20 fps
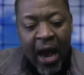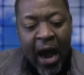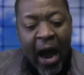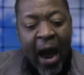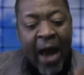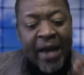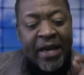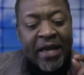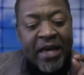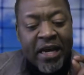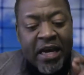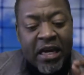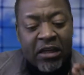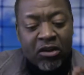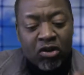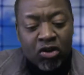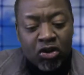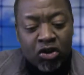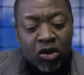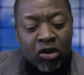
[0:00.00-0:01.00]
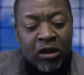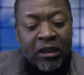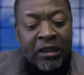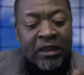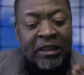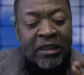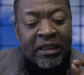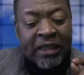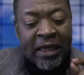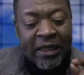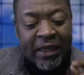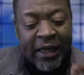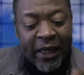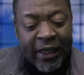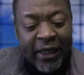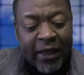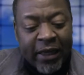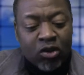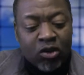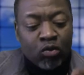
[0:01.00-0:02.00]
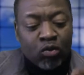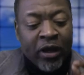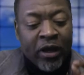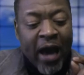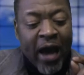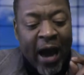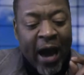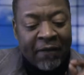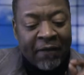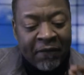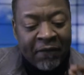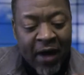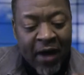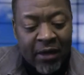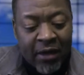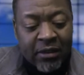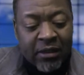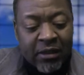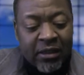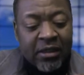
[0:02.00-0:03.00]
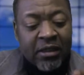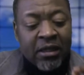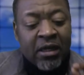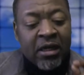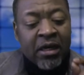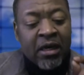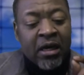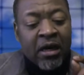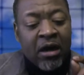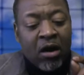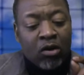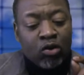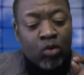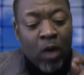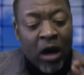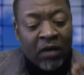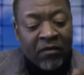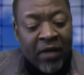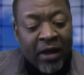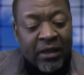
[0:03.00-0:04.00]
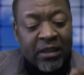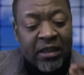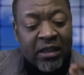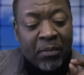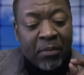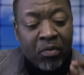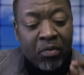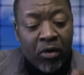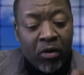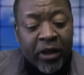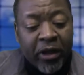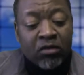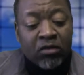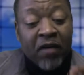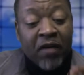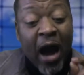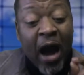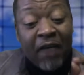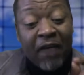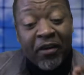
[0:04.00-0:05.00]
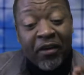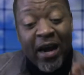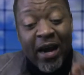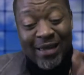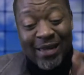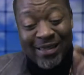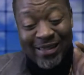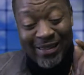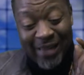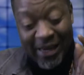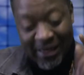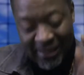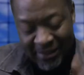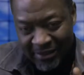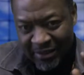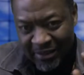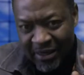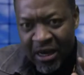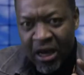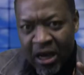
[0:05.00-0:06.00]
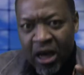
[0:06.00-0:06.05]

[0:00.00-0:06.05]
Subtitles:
an institution dedicated to advancing the progress of African states.